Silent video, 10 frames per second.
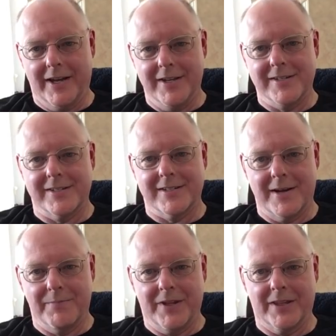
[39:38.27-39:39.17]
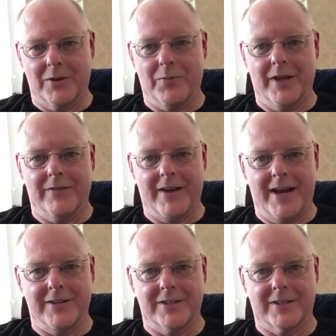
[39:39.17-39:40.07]
as something that we have
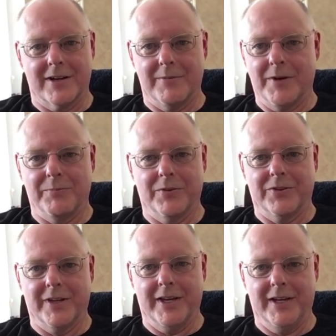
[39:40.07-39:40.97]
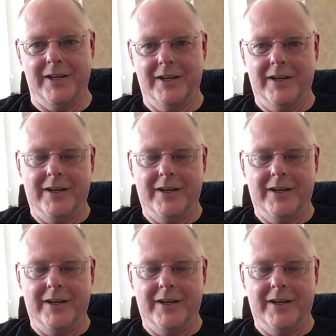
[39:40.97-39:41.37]
had to come up with a